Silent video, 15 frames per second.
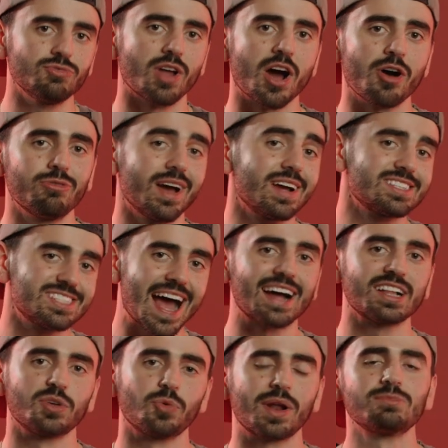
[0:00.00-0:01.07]
know
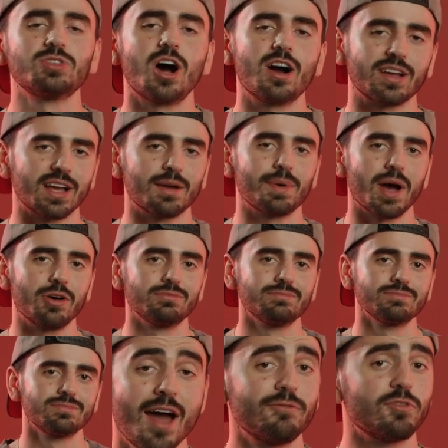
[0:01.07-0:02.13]
exactly what I'm talking about.
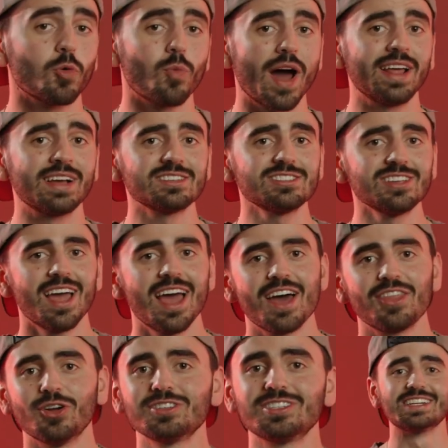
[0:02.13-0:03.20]
For weddings,
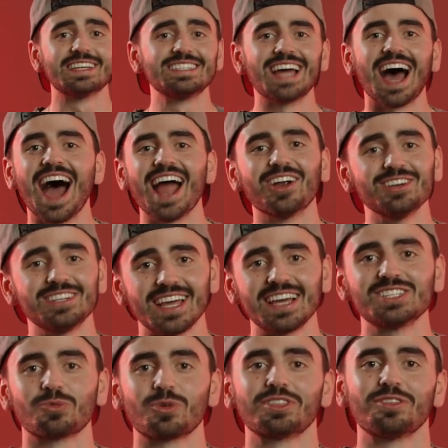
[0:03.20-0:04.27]
there's an entire
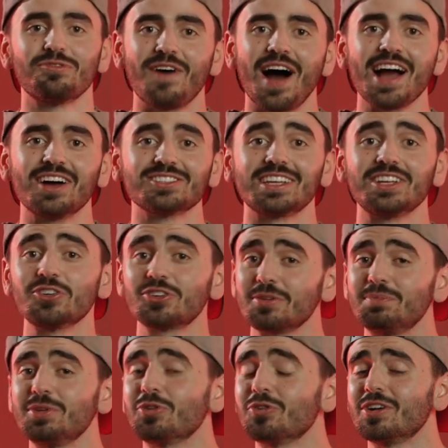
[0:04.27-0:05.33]
day's worth of files that your
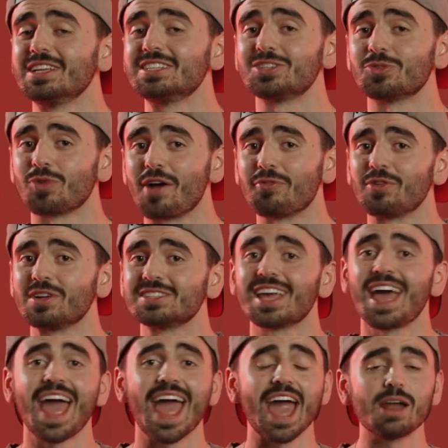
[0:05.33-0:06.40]
computer needs to reference
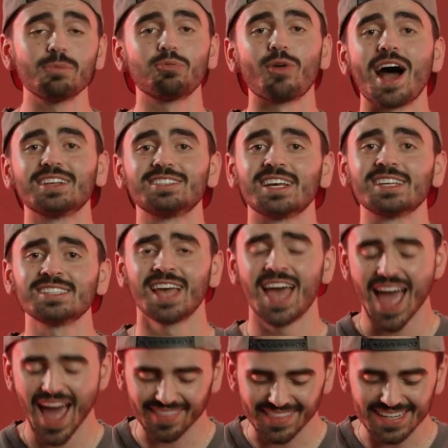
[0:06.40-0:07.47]
and process
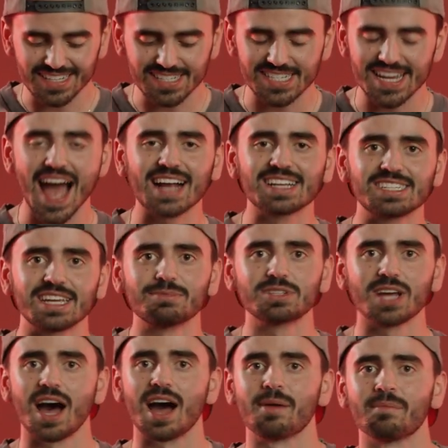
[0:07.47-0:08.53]
at the exact same
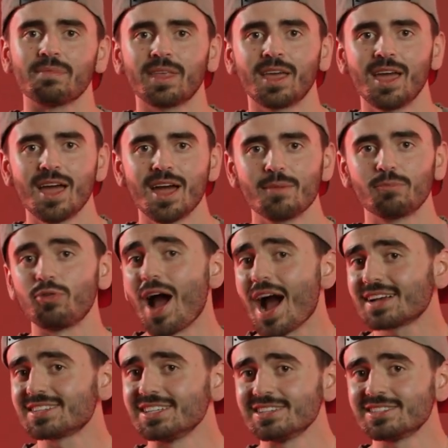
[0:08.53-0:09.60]
time.
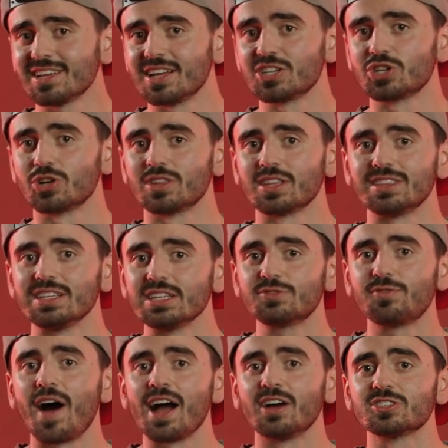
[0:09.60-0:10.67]
Proxies ensure that these
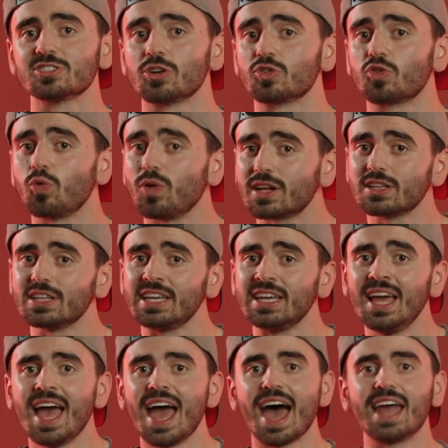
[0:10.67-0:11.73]
files load quickly
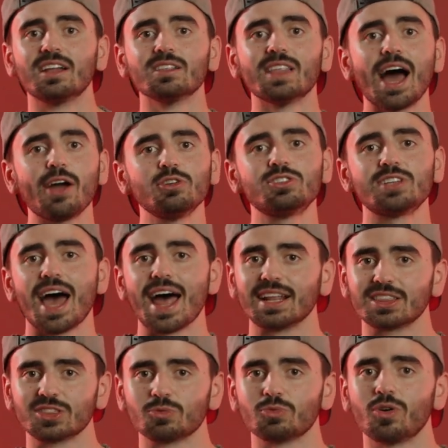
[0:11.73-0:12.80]
and allow you to
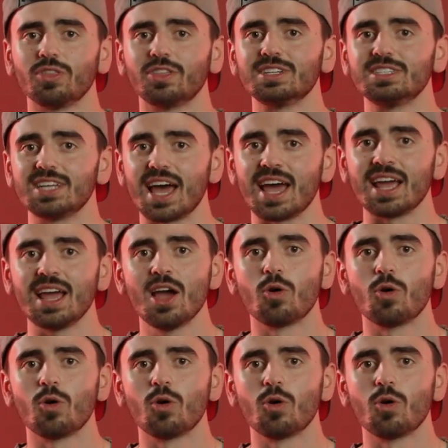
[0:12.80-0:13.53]
edit through the day